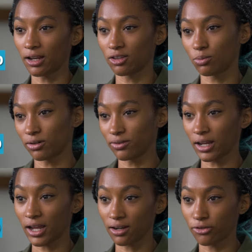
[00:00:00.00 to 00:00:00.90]
be a
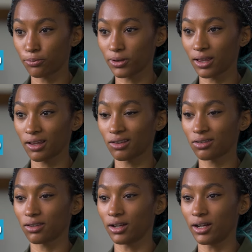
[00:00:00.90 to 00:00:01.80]
side shot medium
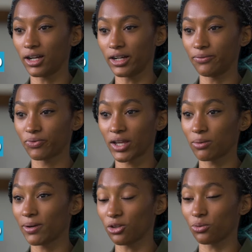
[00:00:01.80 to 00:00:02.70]
close-up with a
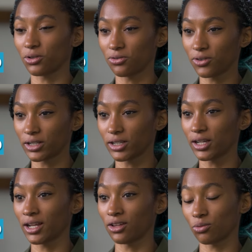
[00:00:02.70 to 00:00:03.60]
telephoto lens.
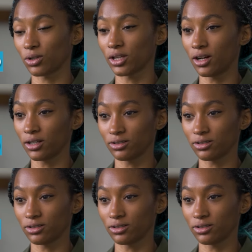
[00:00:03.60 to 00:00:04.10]
Another